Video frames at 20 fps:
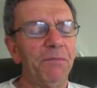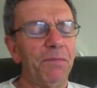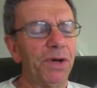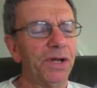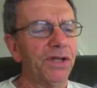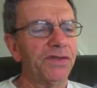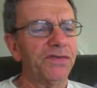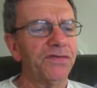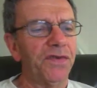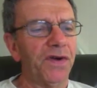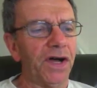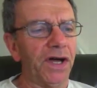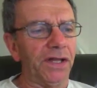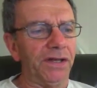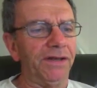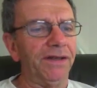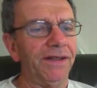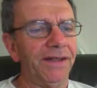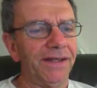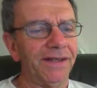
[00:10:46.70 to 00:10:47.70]
but it's
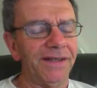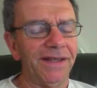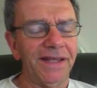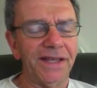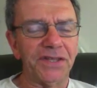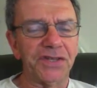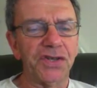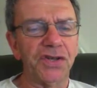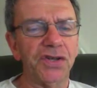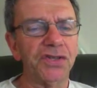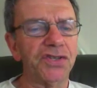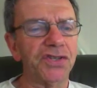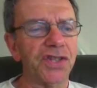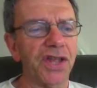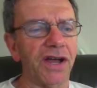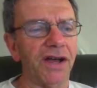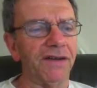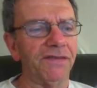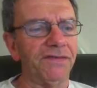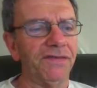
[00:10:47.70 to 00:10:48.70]
fun. It's good
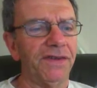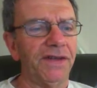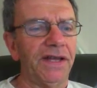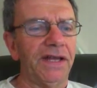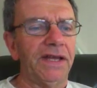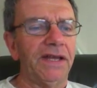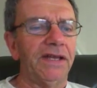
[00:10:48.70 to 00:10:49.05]
stuff.